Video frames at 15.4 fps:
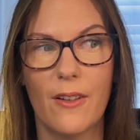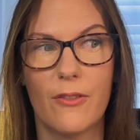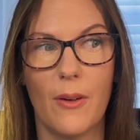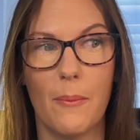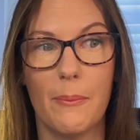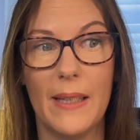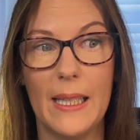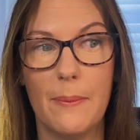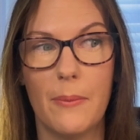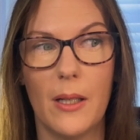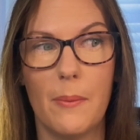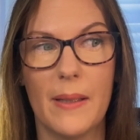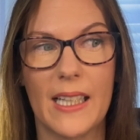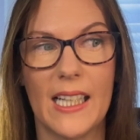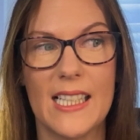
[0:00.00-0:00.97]
from people
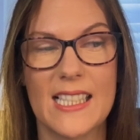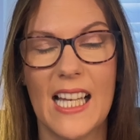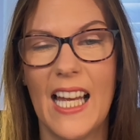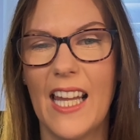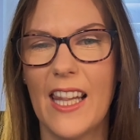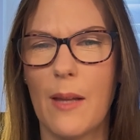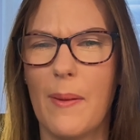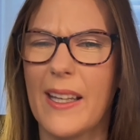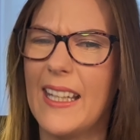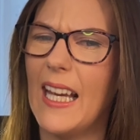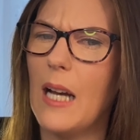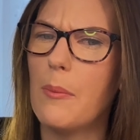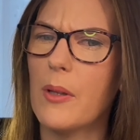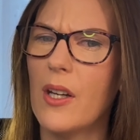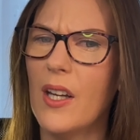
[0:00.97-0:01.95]
because they're like,
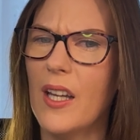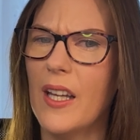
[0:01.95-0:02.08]
yeah, but